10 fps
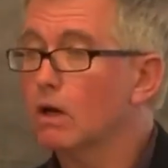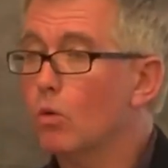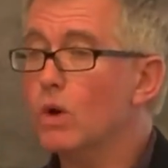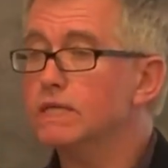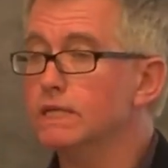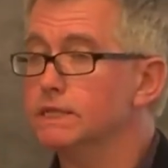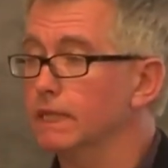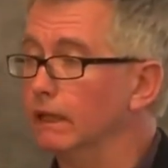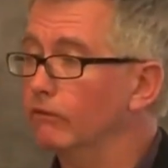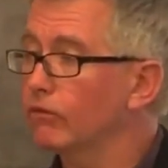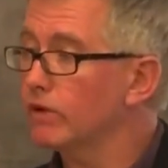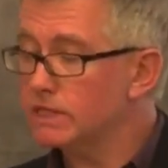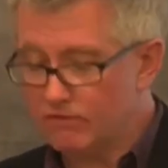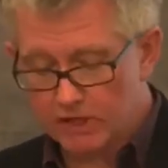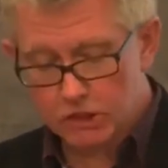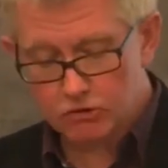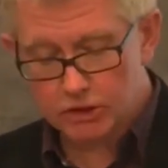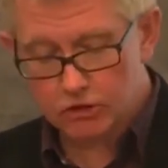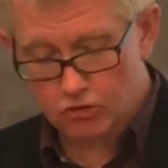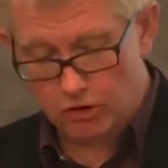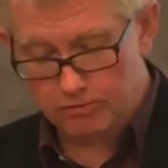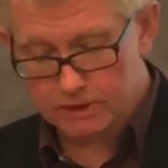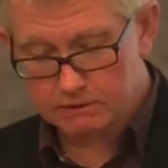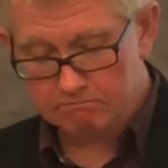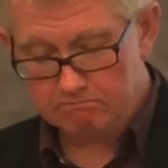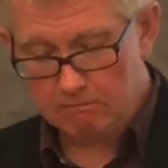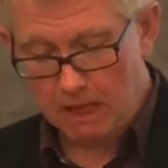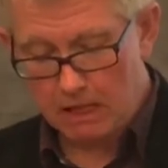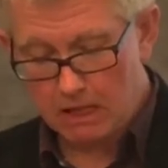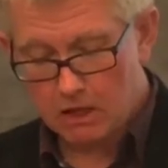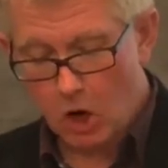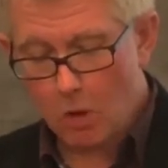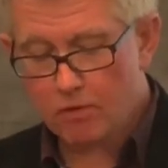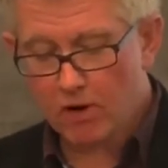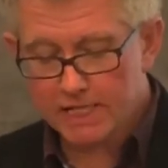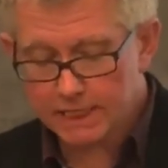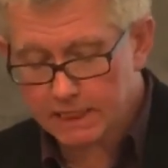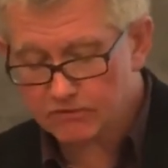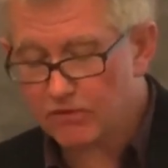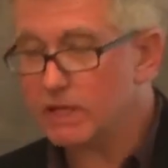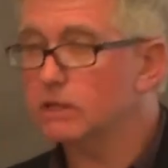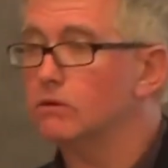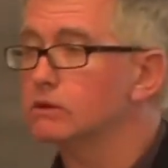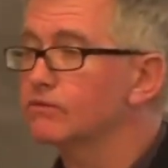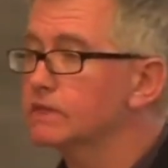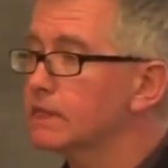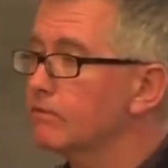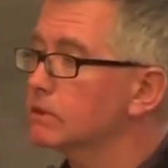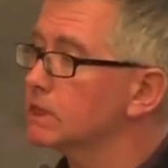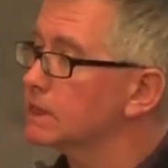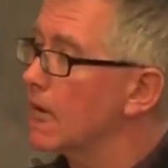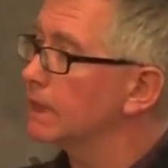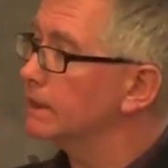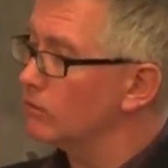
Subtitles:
witnessing for individuals and groups, operating as vehicles for civil society